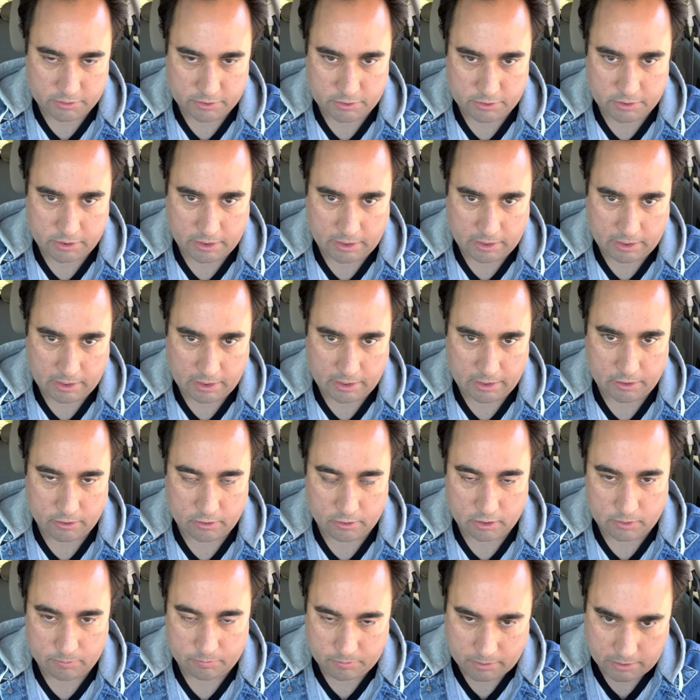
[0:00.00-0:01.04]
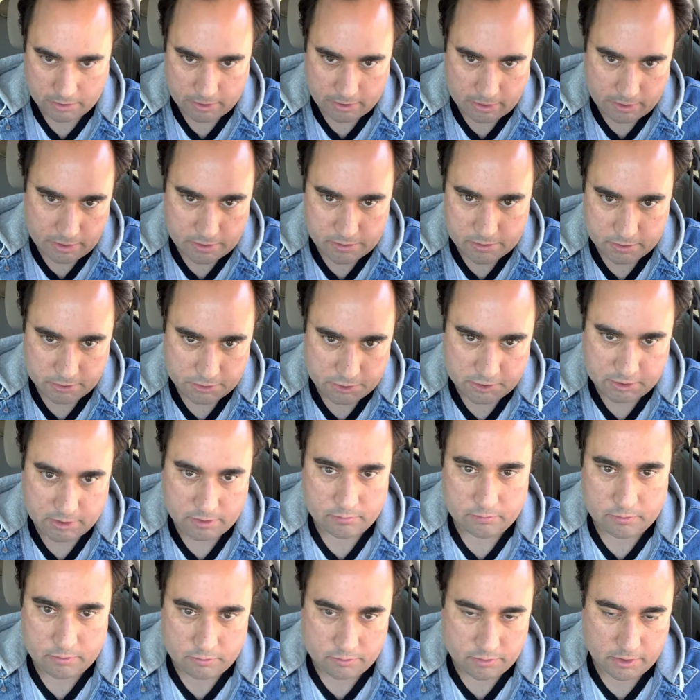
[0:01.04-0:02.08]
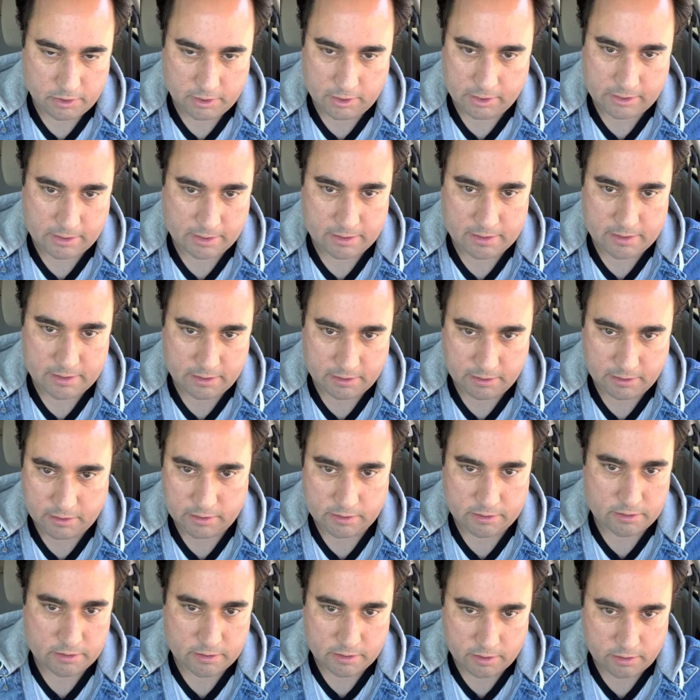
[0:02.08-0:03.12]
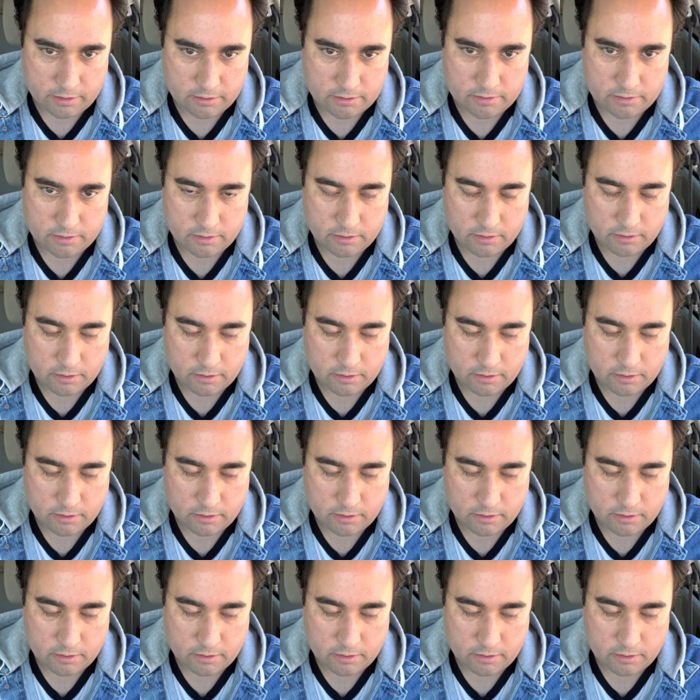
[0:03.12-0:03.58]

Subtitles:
these higher up guys in Shenmue, they're not gonna tell you these things.